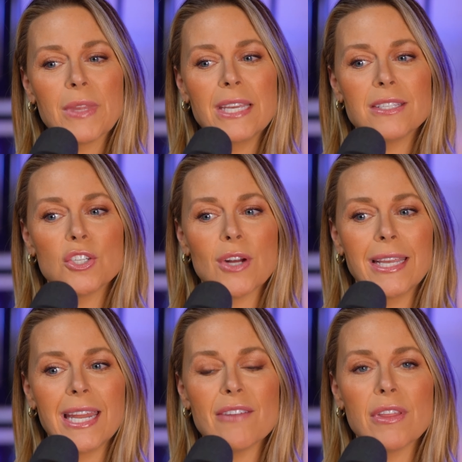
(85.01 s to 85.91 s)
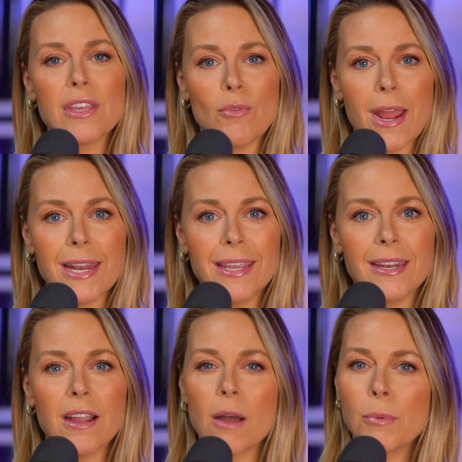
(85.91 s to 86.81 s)
is to try to get everything ready, get
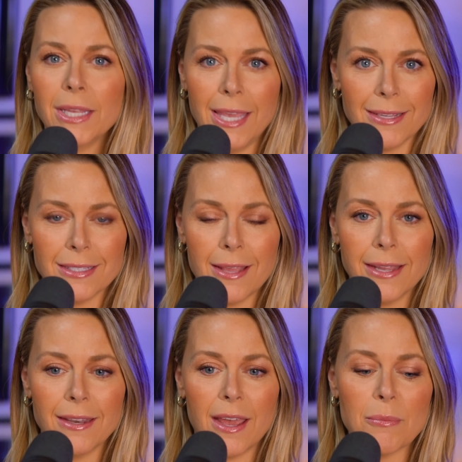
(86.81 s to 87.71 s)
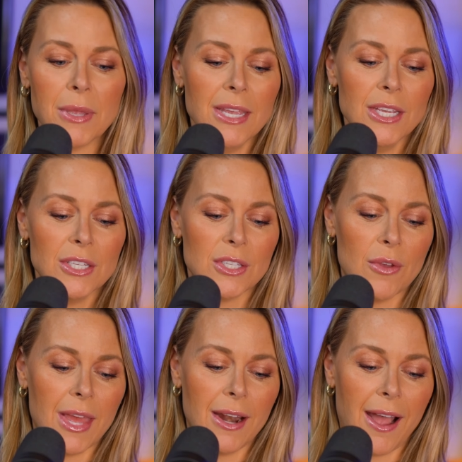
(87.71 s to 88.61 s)
a couple of guests lined up so
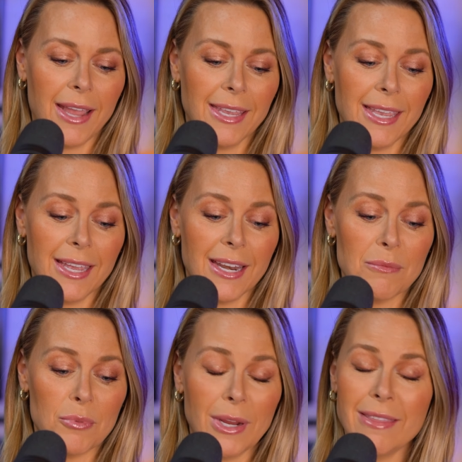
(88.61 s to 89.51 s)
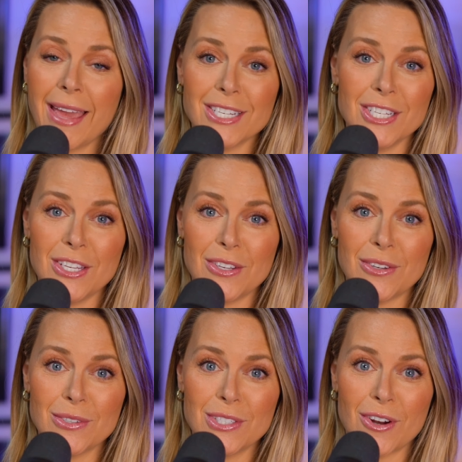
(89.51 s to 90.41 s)
that I can bring that to
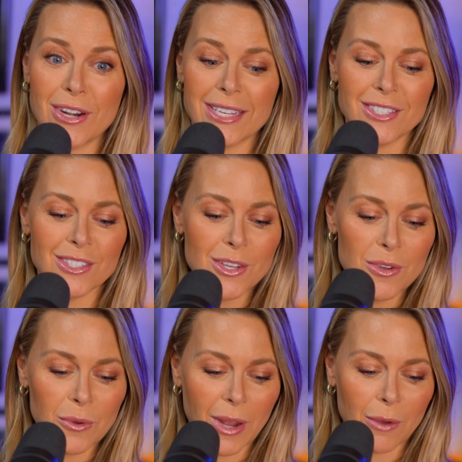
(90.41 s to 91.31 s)
you starting soon.